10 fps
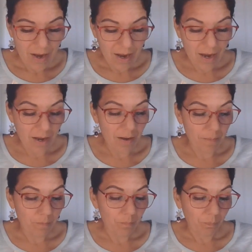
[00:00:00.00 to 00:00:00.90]

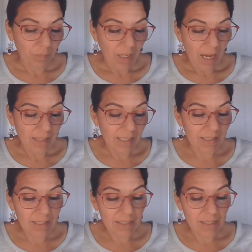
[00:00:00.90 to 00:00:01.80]
I think
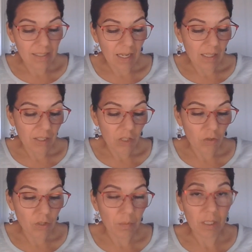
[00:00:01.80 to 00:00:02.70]
this is telling you
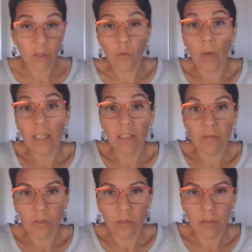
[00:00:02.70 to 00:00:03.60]
to be
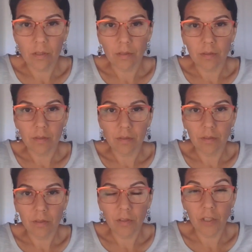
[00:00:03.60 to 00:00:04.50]
graceful.
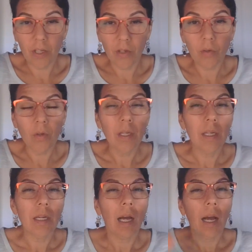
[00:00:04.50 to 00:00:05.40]
you know.
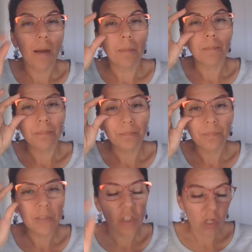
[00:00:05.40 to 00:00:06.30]

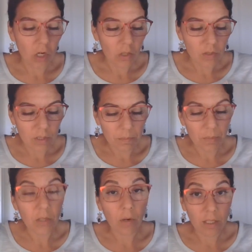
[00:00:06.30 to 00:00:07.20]
Stars, be
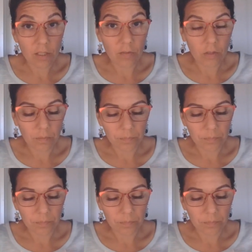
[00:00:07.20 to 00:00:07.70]
graceful.